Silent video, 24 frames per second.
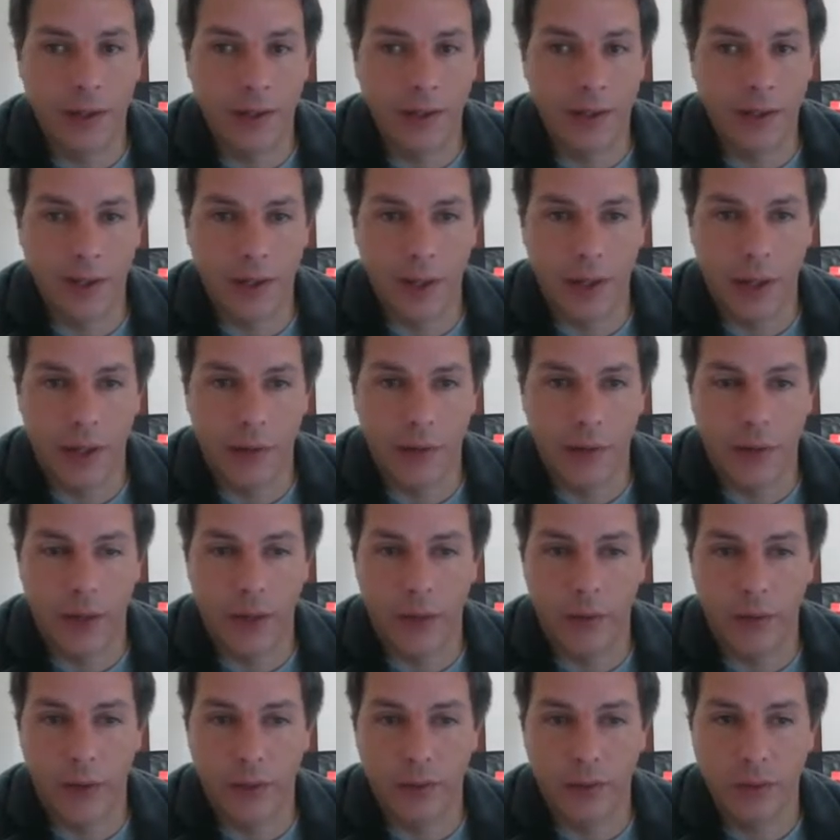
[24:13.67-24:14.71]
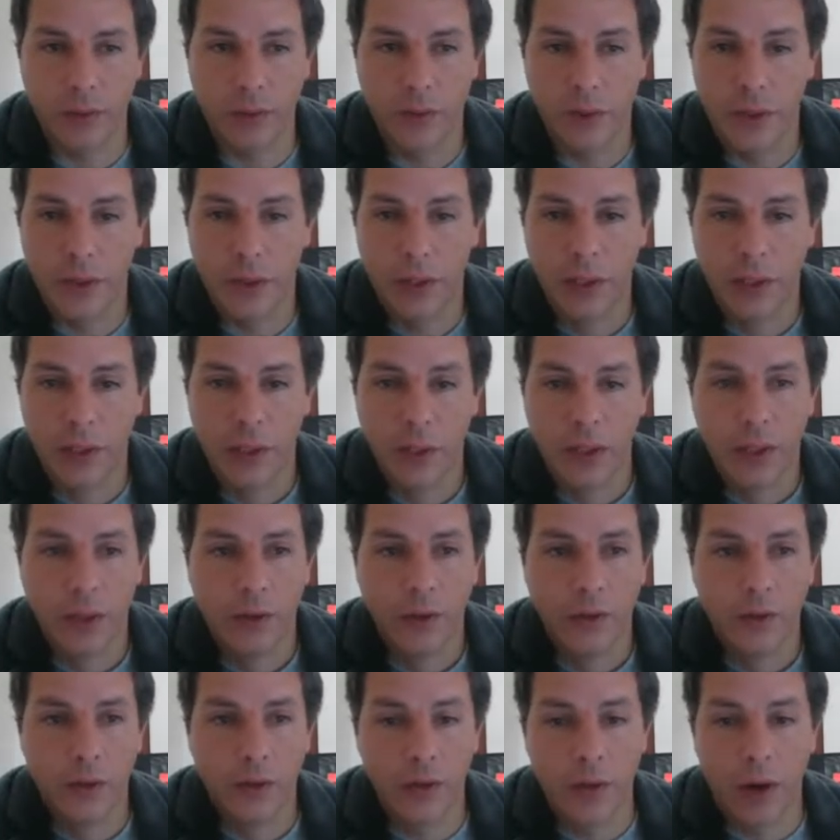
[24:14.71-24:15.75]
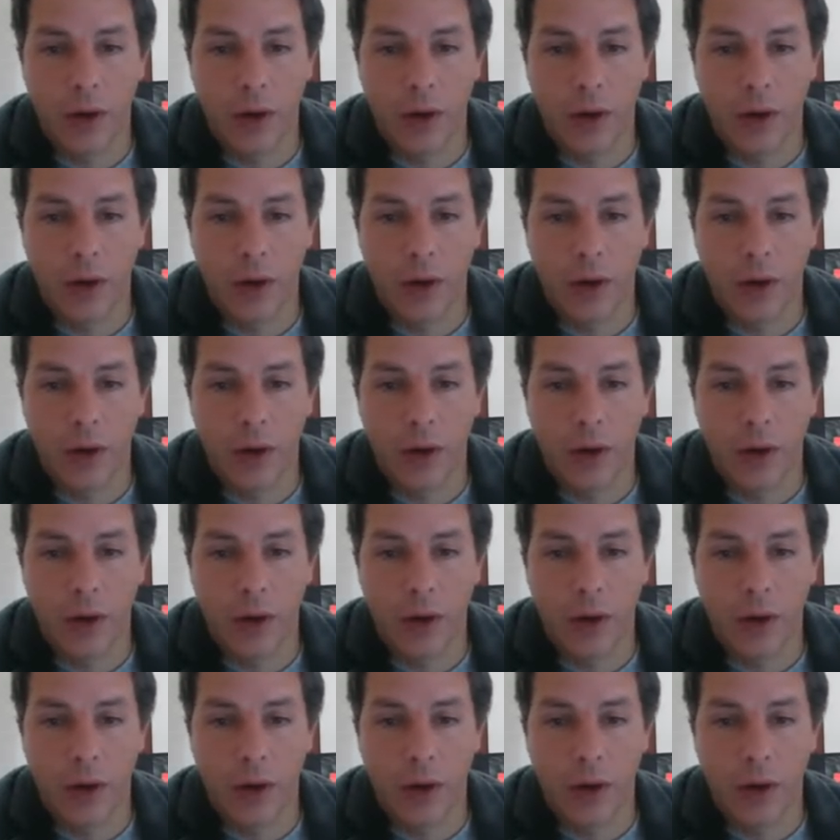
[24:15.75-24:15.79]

It didn't land in the other areas.